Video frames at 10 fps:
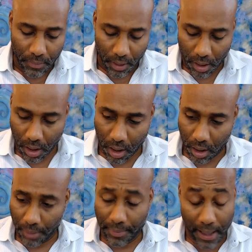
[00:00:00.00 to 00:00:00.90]

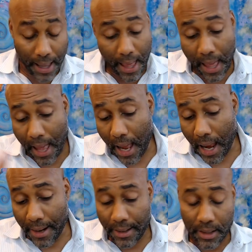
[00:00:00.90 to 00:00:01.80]
Um,
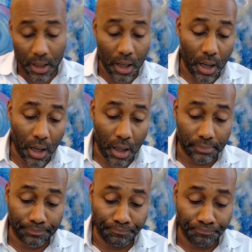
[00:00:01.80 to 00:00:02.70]
and,
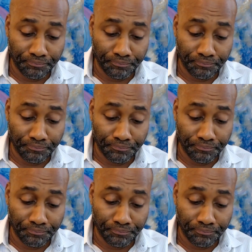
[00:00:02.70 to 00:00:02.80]
um,